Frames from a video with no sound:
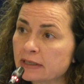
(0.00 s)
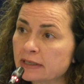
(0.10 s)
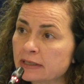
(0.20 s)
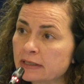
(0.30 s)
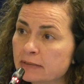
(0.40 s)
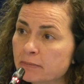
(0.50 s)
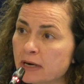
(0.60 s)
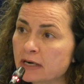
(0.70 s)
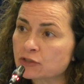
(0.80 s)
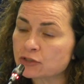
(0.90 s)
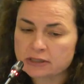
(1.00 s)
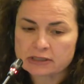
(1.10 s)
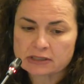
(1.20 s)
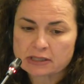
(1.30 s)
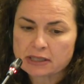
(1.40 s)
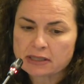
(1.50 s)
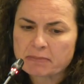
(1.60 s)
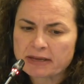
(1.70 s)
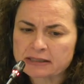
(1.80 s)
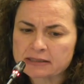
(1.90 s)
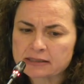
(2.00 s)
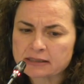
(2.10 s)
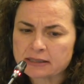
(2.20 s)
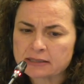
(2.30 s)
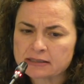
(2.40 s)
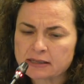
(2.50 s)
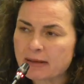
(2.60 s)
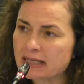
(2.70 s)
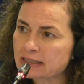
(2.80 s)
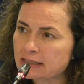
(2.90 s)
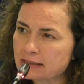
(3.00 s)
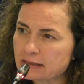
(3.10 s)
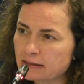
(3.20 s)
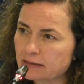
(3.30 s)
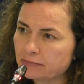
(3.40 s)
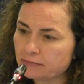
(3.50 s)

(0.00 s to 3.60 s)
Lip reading: the March 16th events in Damascus?